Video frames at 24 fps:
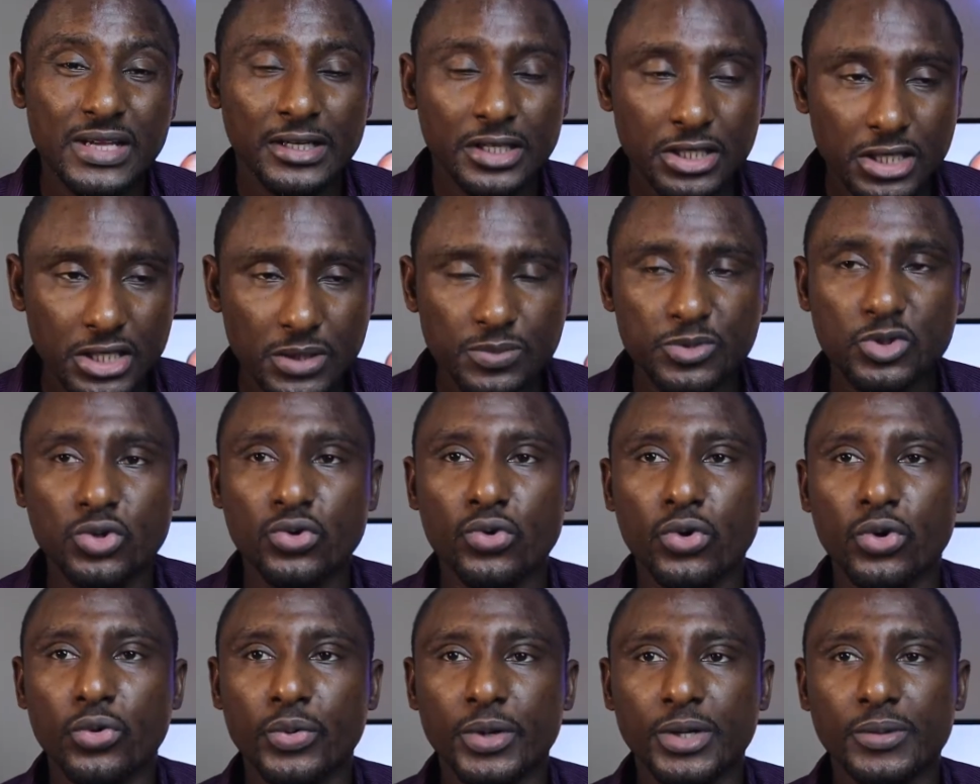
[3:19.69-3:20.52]
and keeps
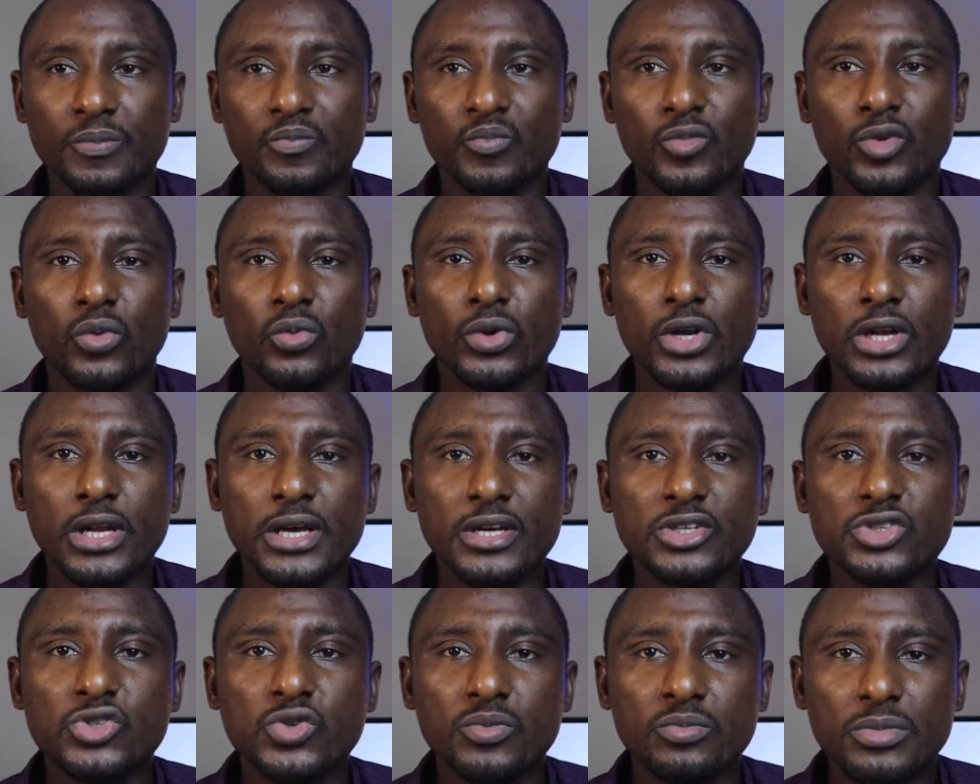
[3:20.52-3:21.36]
growing. We
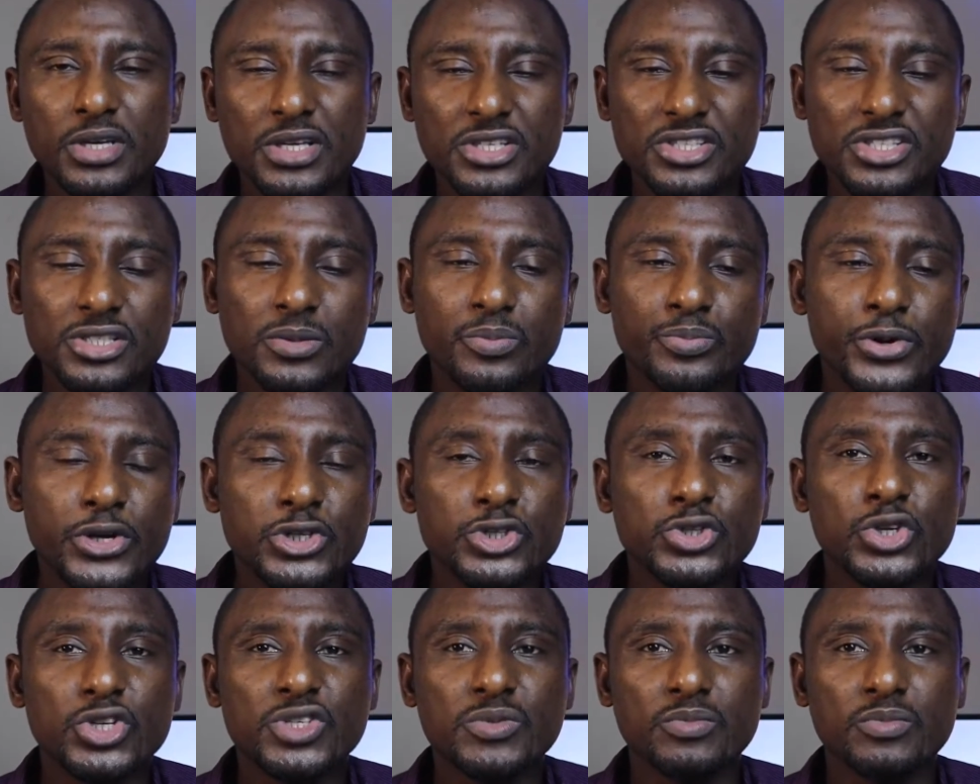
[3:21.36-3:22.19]
learned to mint the precious